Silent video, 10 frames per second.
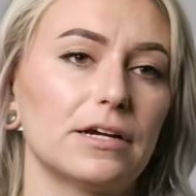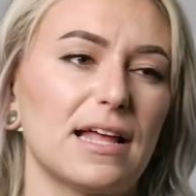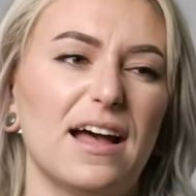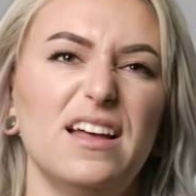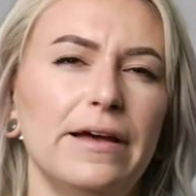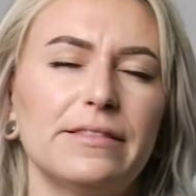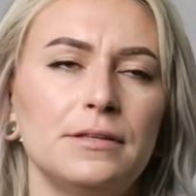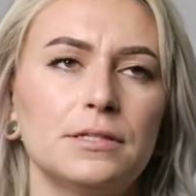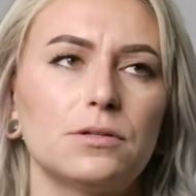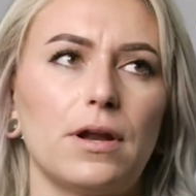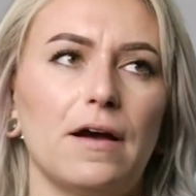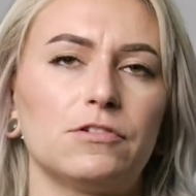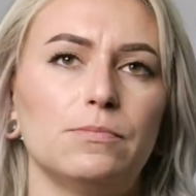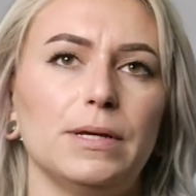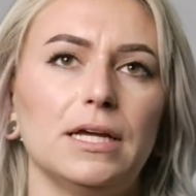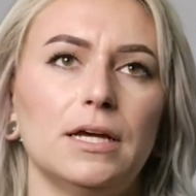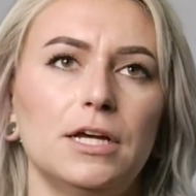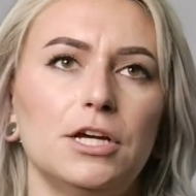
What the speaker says: is that these don't have to be